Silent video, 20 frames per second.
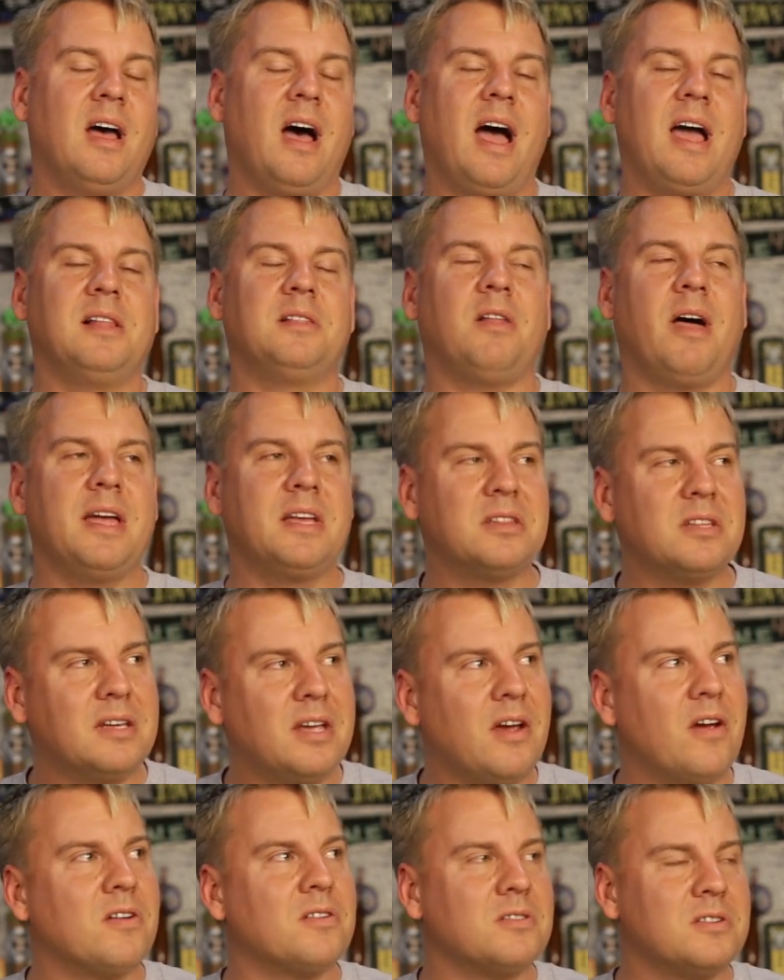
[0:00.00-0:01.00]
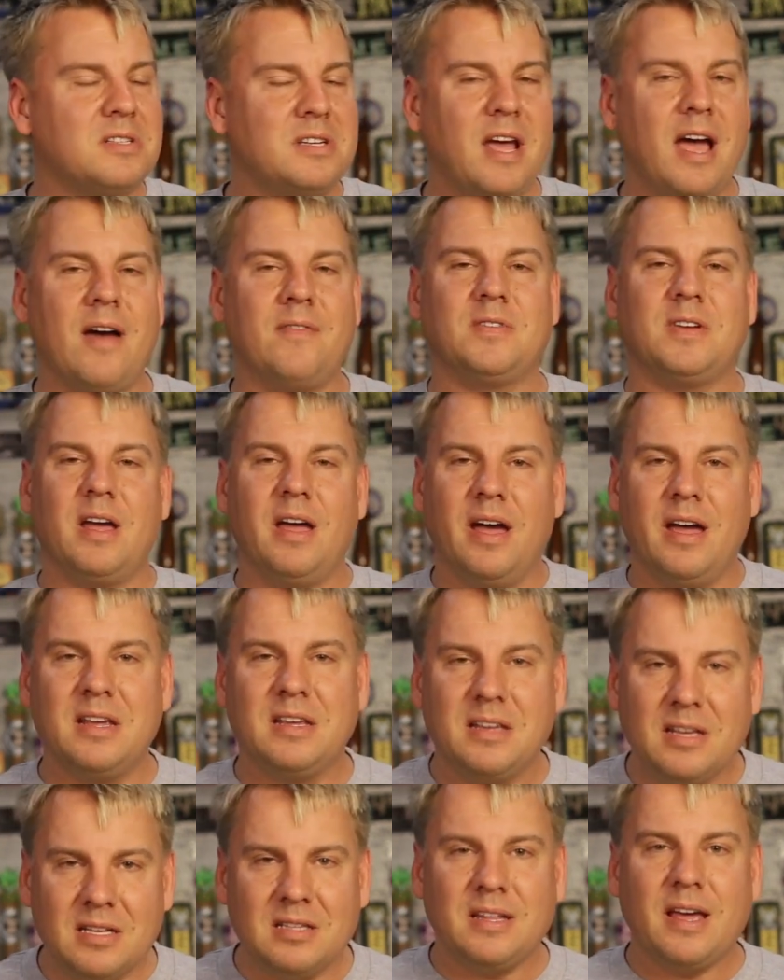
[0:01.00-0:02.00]
I like the character Shaft. I
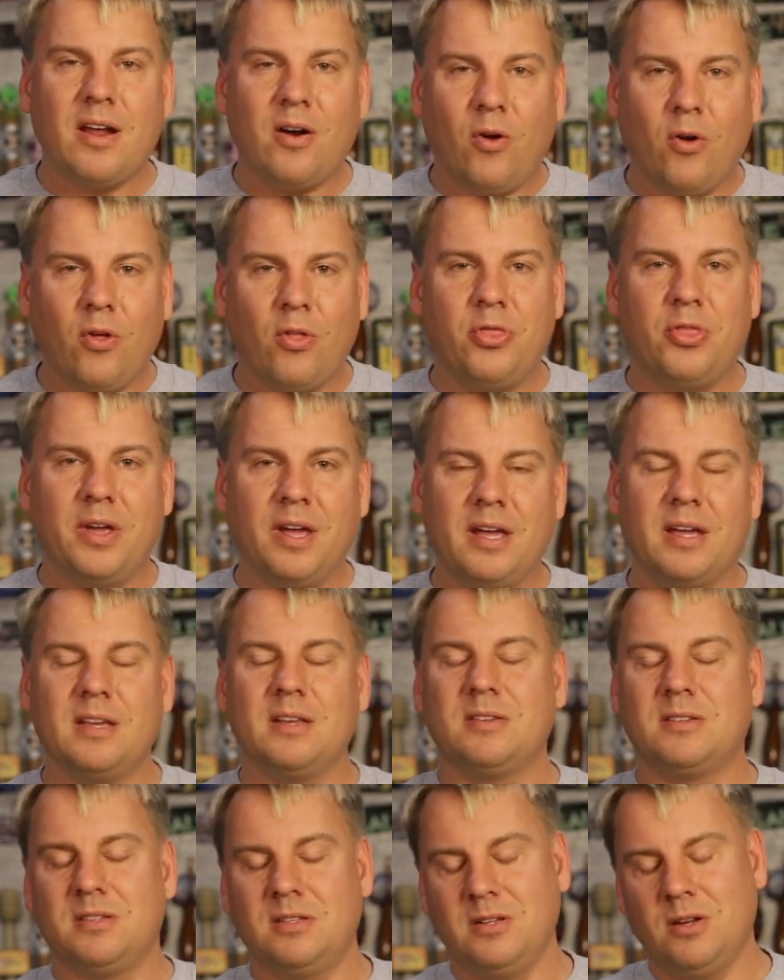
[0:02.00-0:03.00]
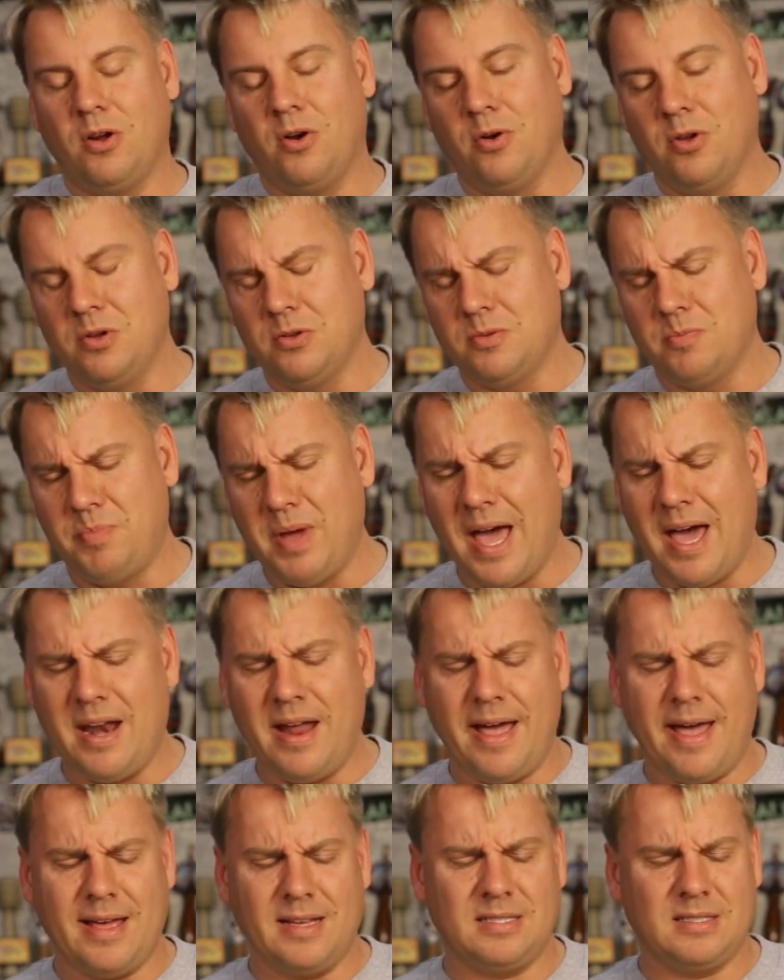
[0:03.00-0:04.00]
get that whole thing. He's, you know, he was a
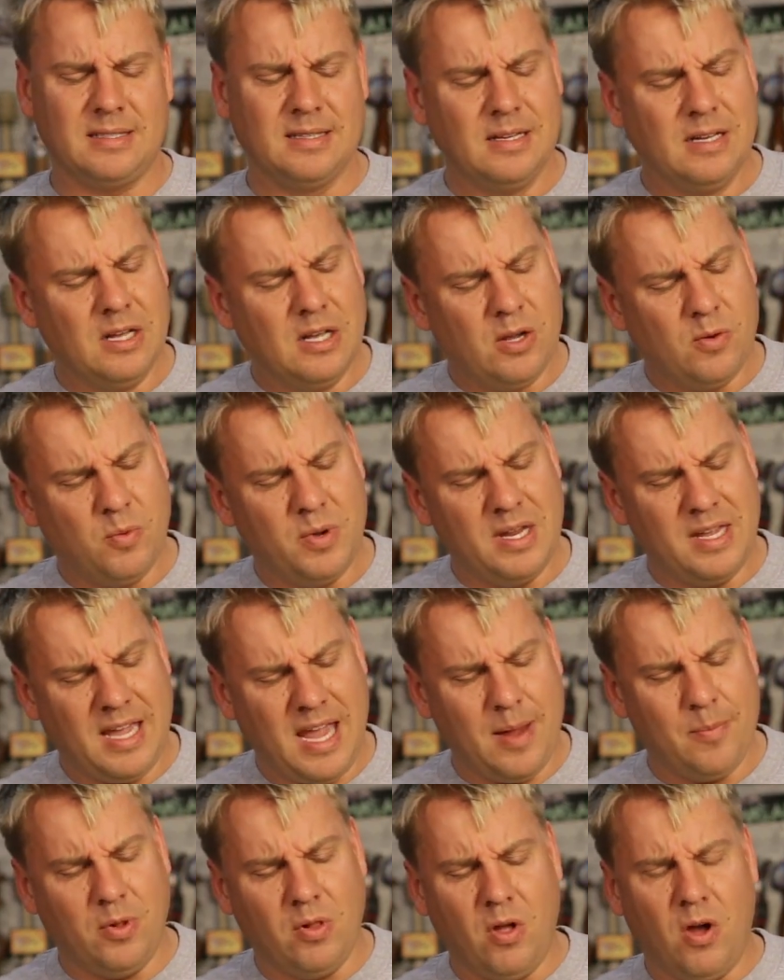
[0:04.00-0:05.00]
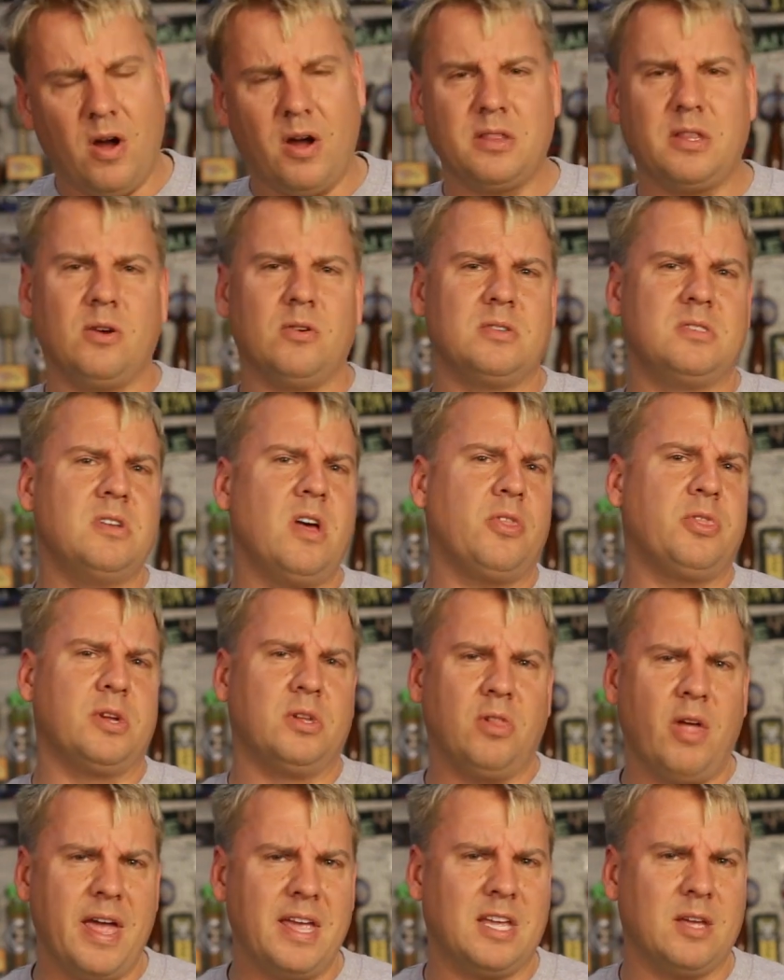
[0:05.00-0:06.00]
badass. When he came along, there was
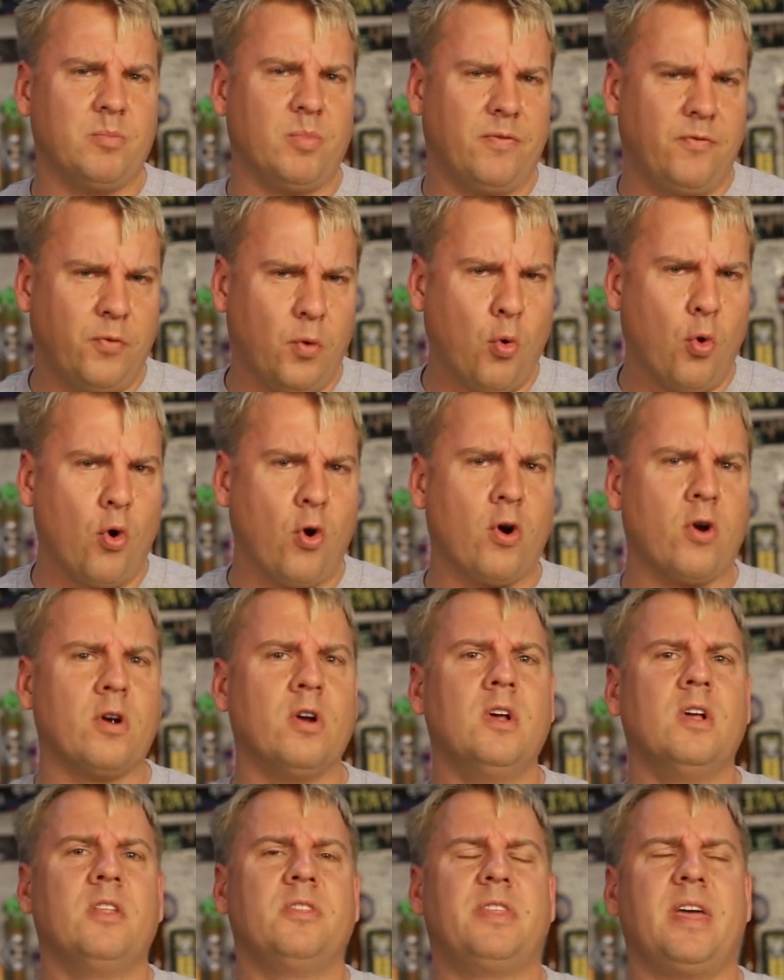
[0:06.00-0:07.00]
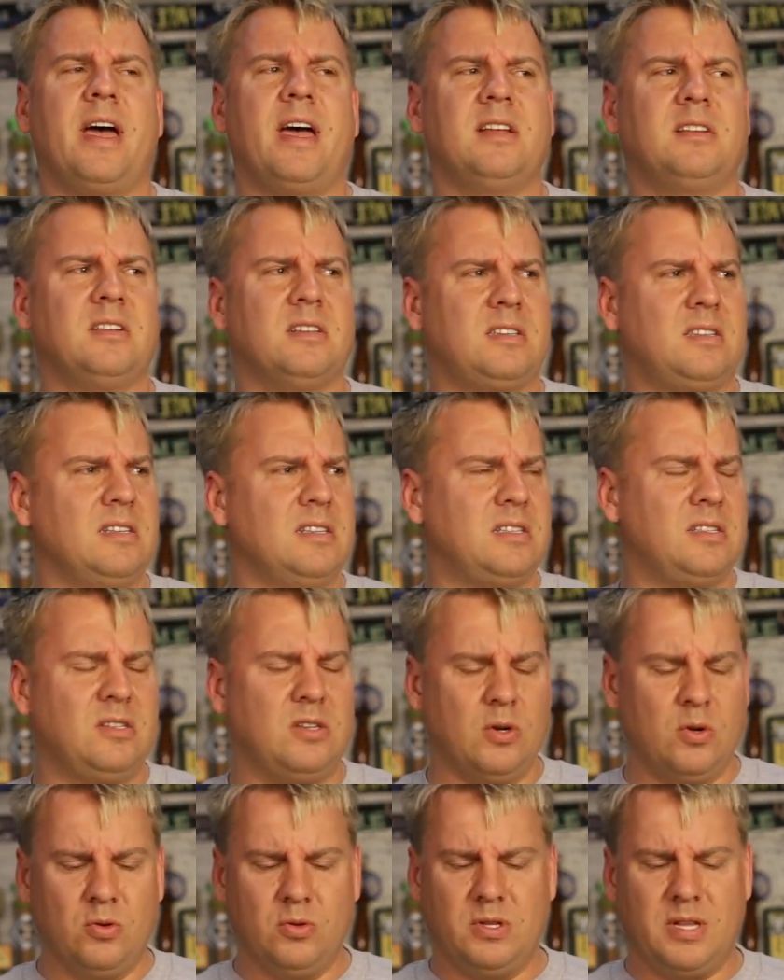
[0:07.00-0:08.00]
nothing like him before. That just this
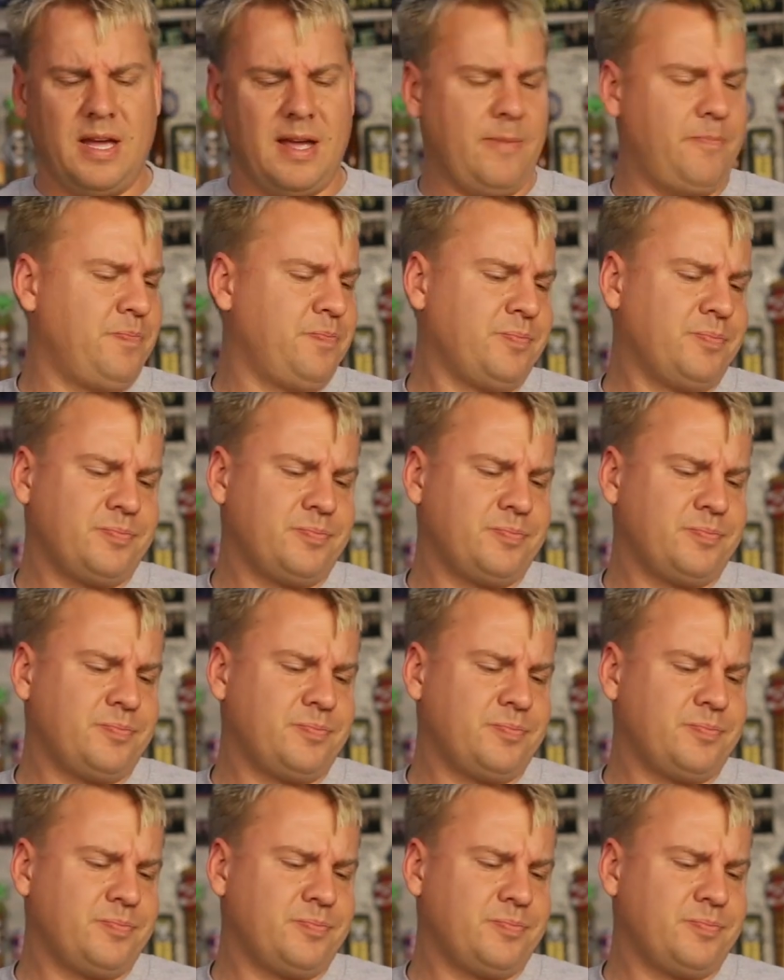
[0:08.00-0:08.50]
dude that